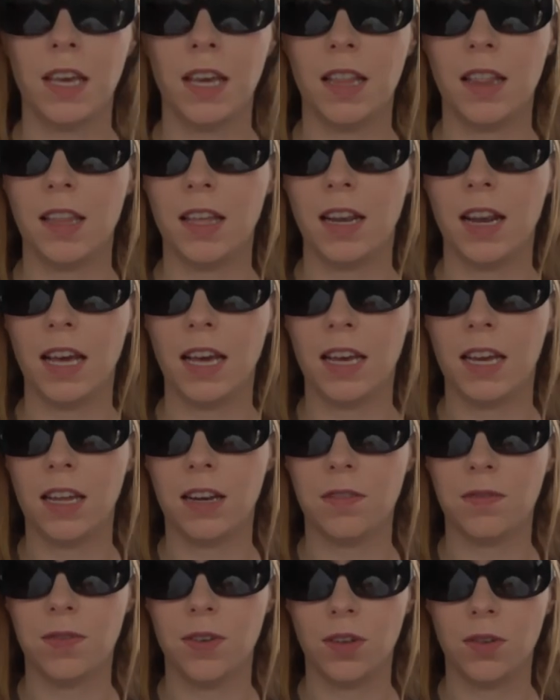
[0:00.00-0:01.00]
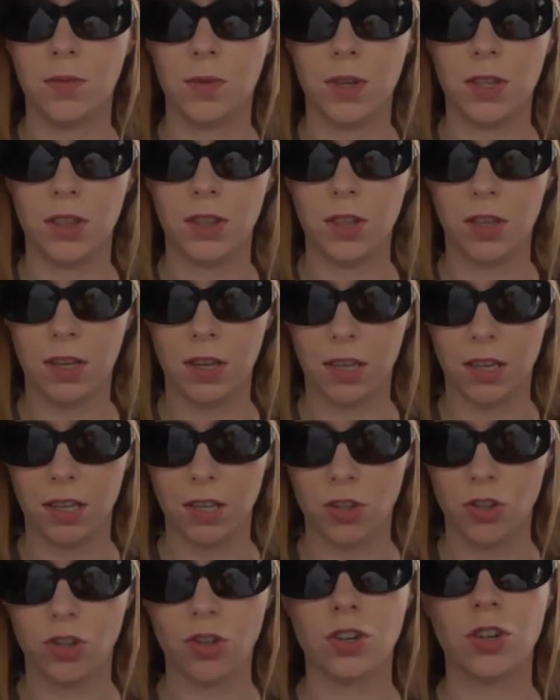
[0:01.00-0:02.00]
And then I got it filled with
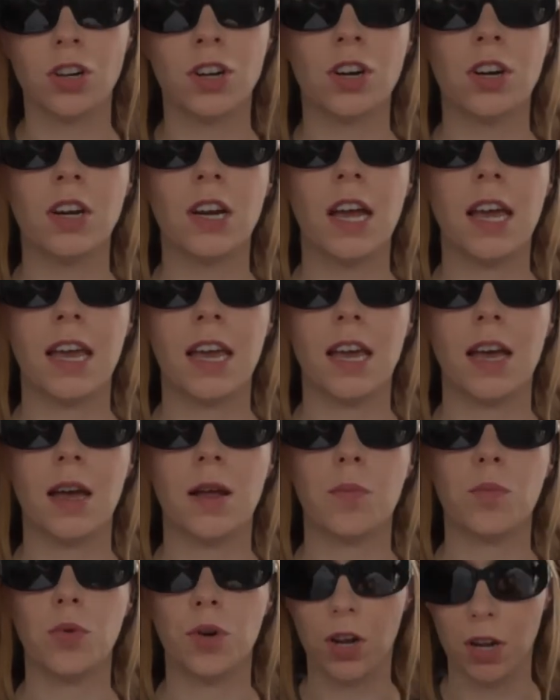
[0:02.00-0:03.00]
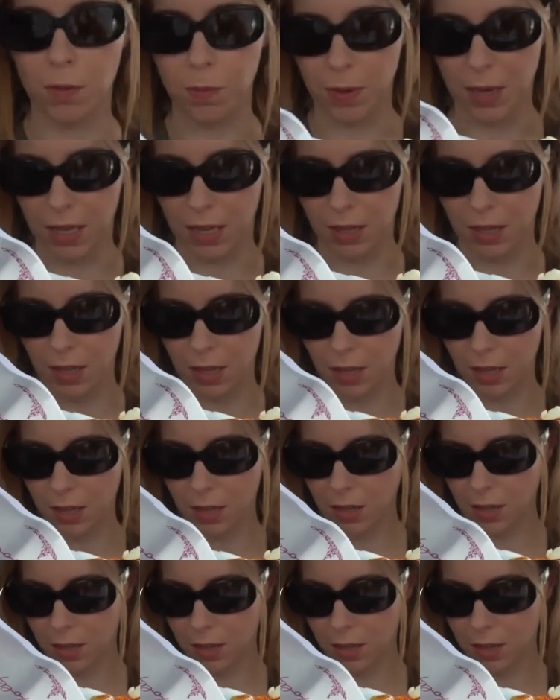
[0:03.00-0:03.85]
sugar and broad beans. Sorry.